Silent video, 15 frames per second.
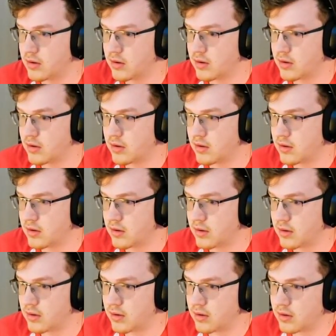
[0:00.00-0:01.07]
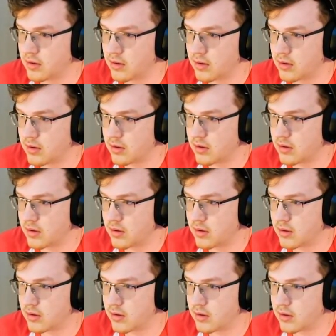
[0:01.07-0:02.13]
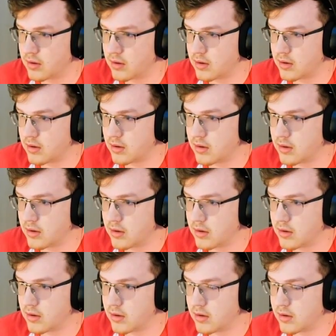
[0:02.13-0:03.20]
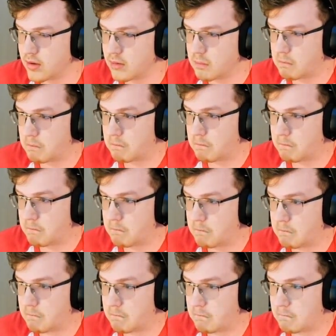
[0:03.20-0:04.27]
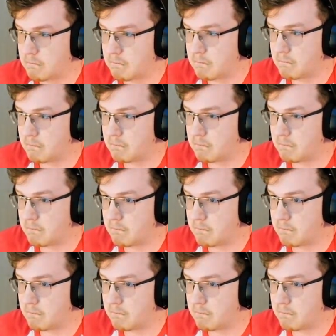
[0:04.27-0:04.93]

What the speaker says: (silence)